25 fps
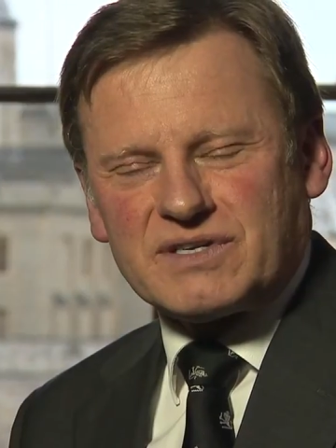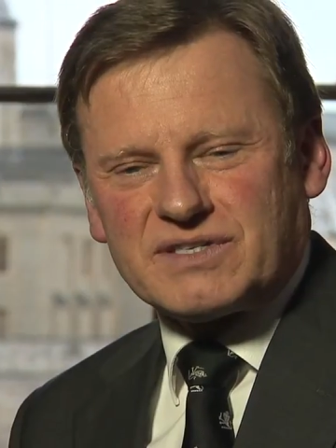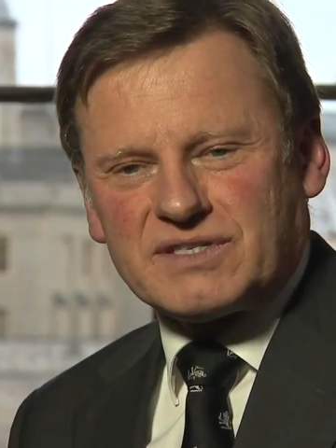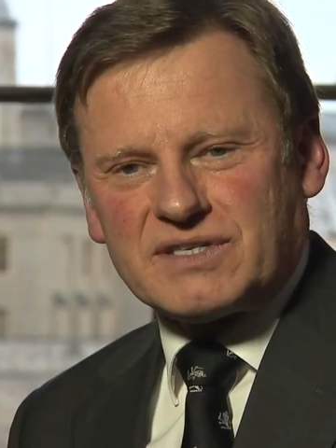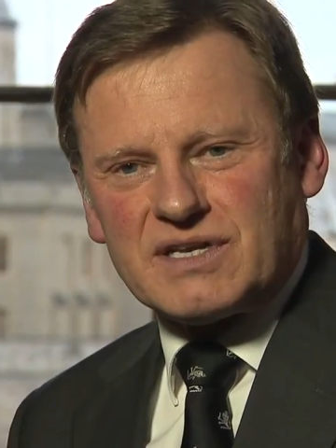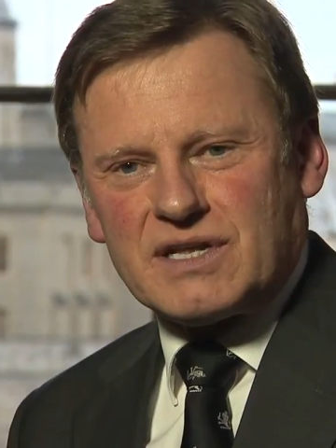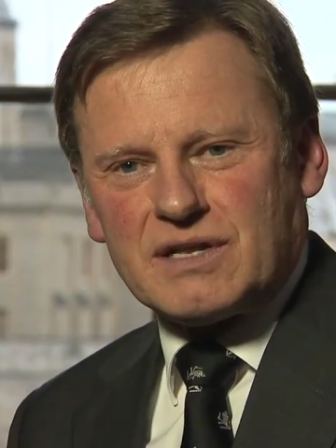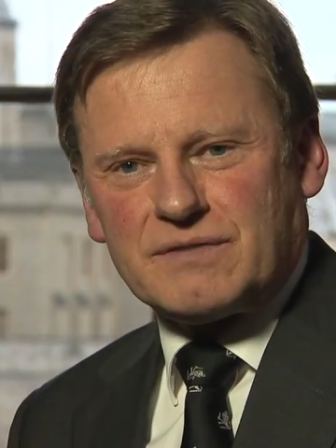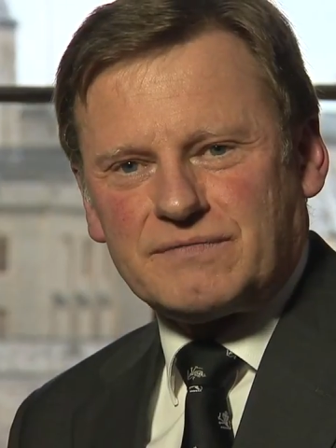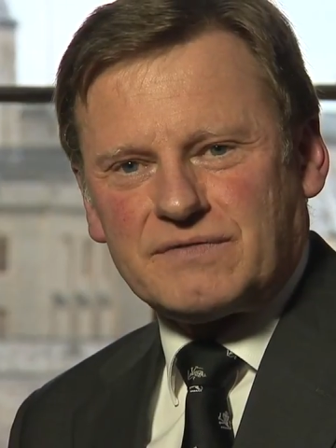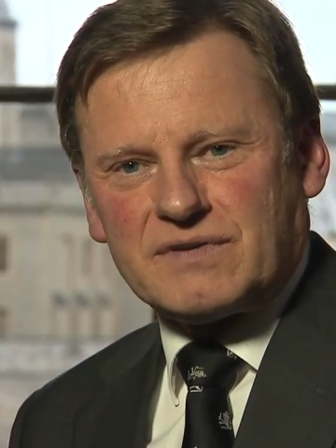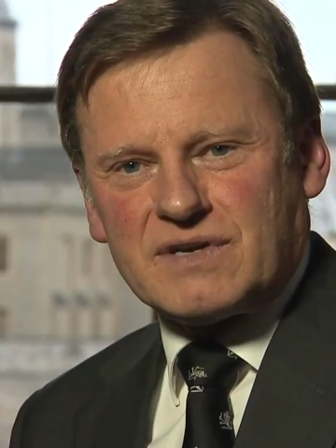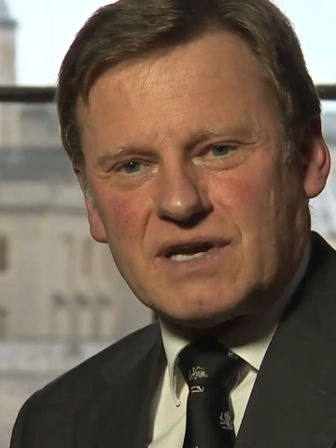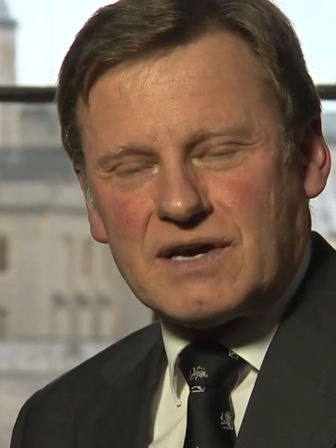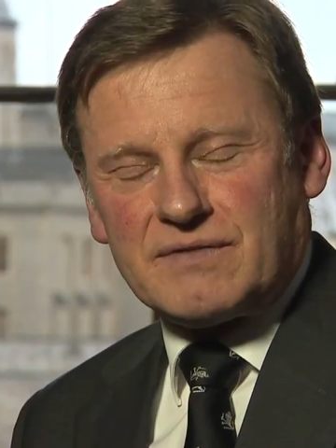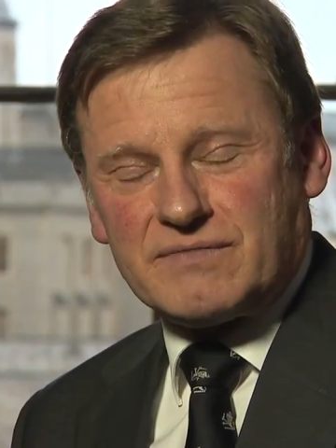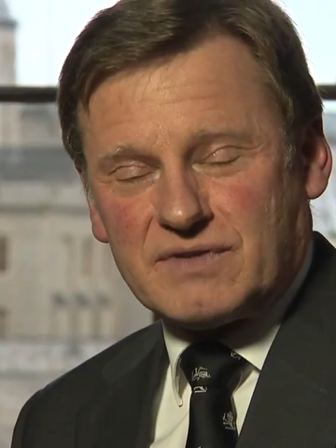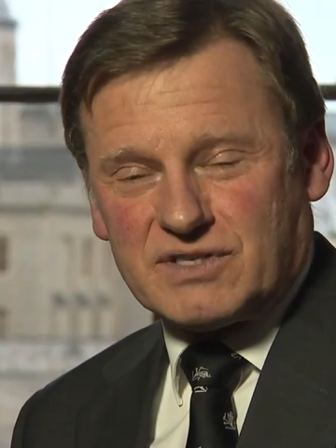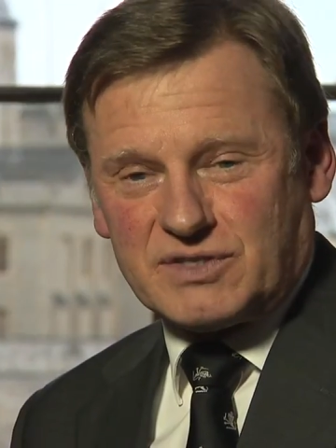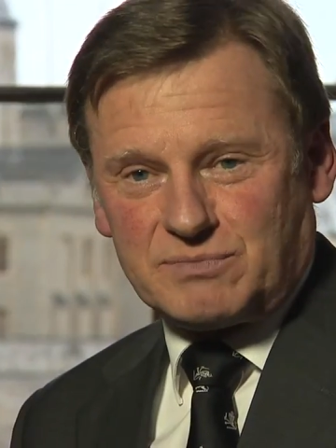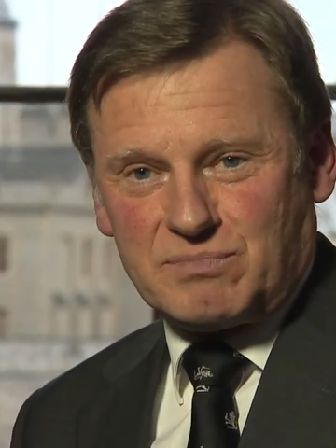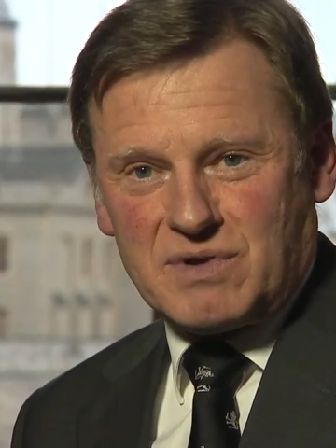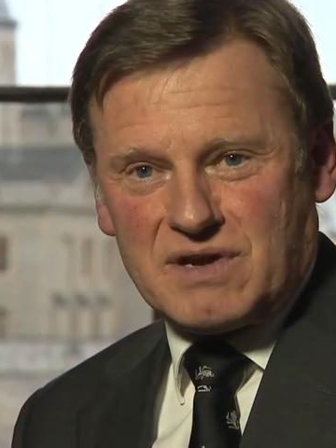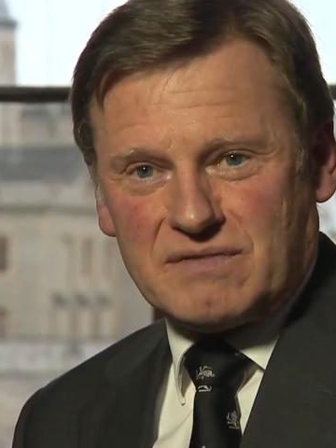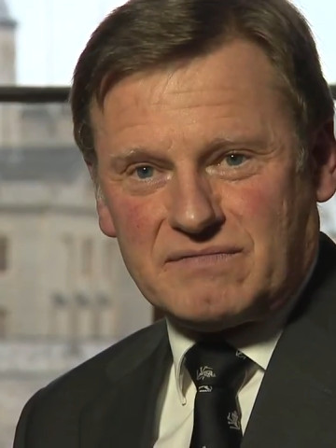myself and
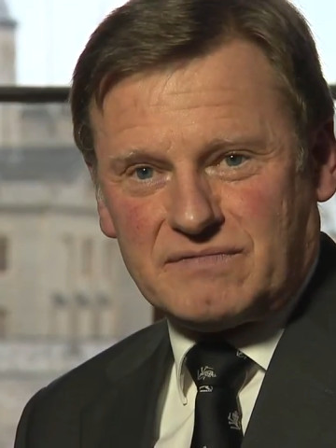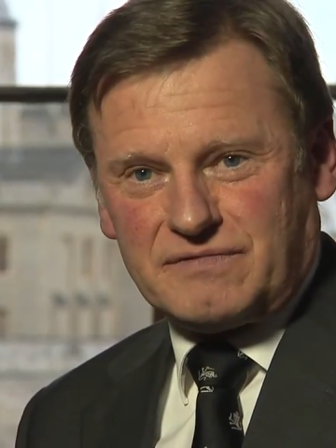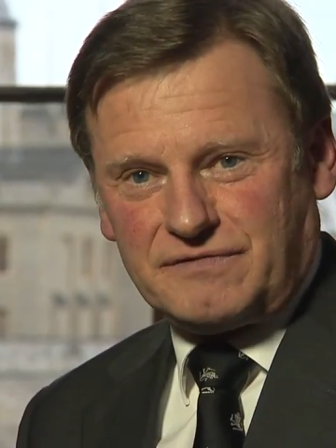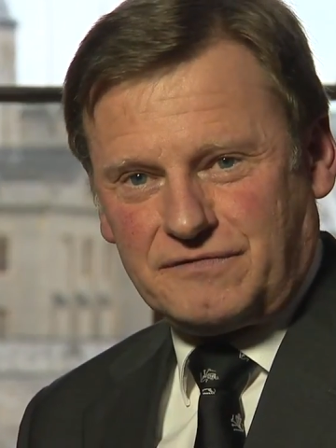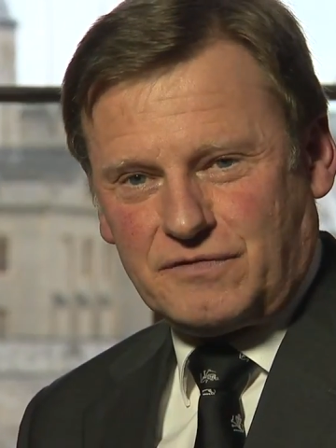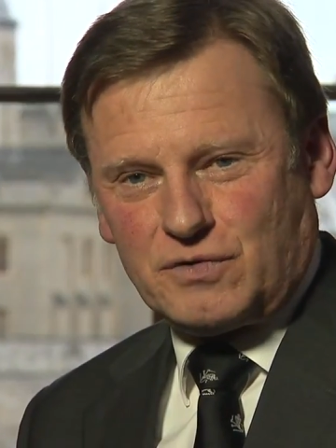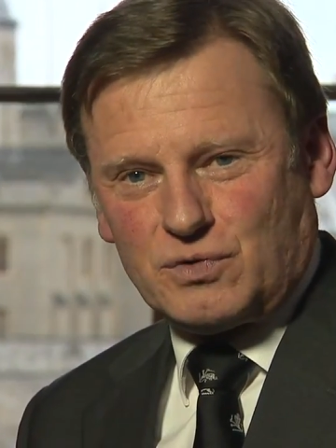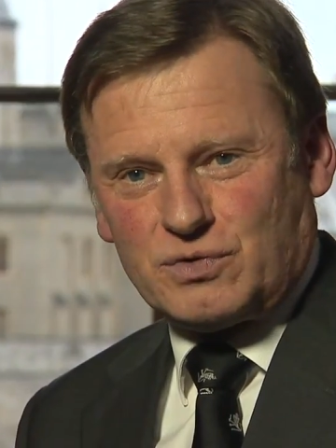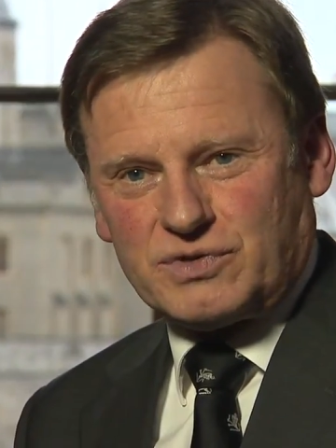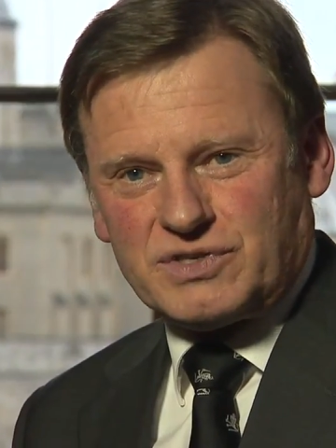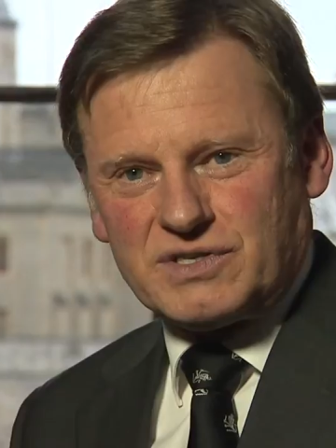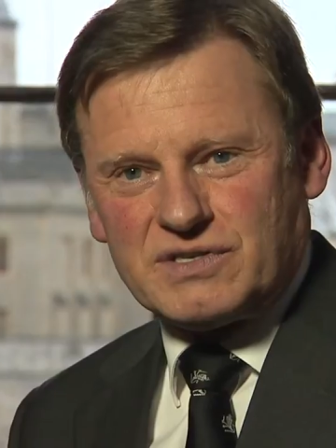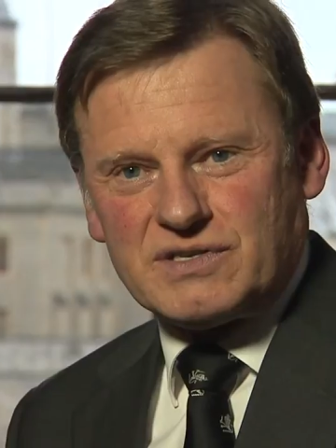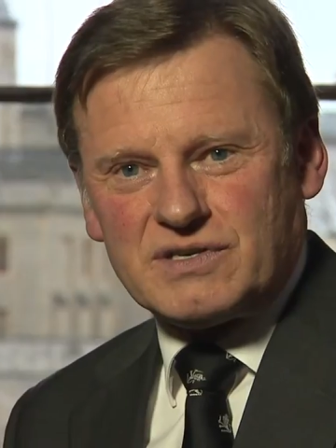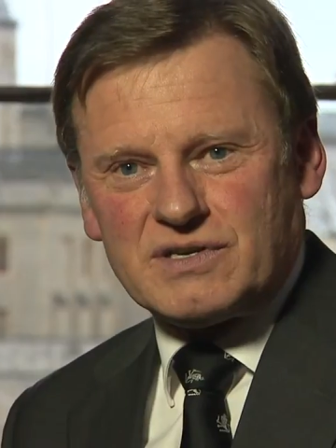having spent 40